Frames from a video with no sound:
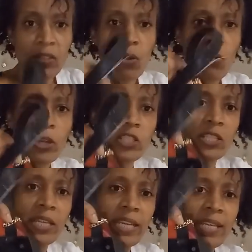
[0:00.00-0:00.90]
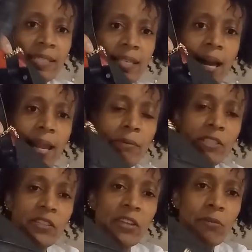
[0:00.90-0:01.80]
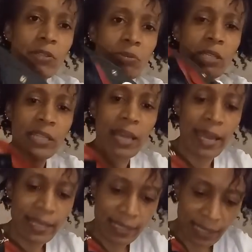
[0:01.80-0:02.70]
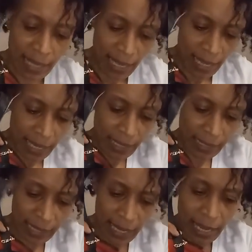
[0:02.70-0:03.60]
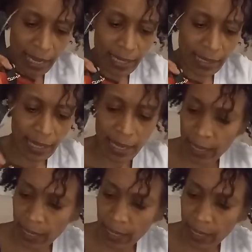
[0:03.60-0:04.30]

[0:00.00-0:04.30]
the orange in the inside, which I thought was really nice. It says